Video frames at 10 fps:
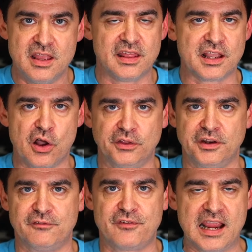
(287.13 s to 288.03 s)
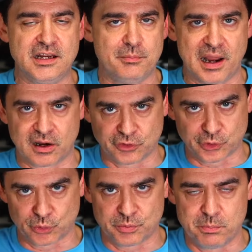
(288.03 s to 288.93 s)
They called it a fighting bear
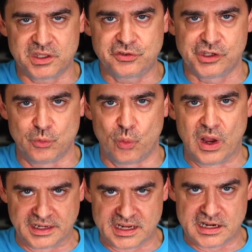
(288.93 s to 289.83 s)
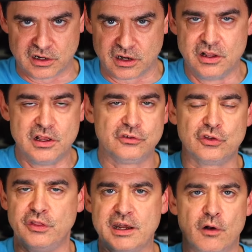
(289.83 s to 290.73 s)
because it was missing one ear,
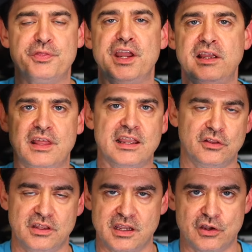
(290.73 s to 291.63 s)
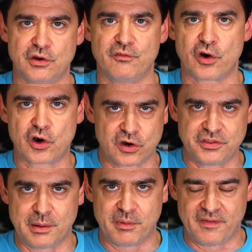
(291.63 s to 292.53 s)
so they don't think it could have
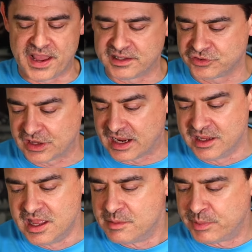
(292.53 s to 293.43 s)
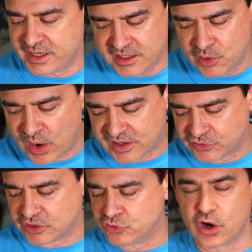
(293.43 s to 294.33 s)
heard them on that side. But
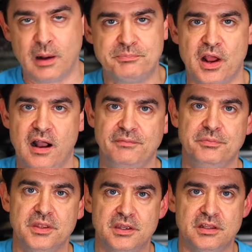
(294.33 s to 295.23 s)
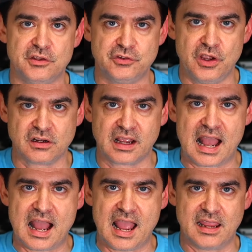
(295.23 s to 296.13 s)
anyways, it jumped on this young
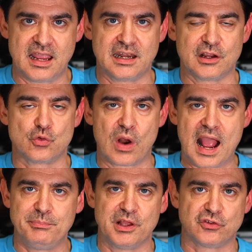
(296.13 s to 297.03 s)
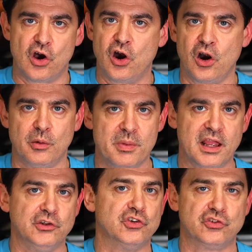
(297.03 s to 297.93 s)
guy and it grabbed its arm
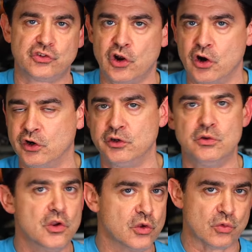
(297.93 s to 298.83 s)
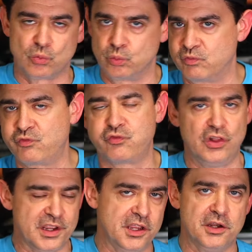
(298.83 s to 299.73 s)
and just started
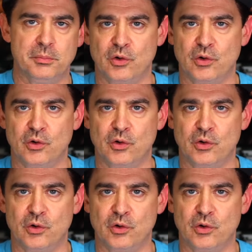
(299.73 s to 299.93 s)
flinging them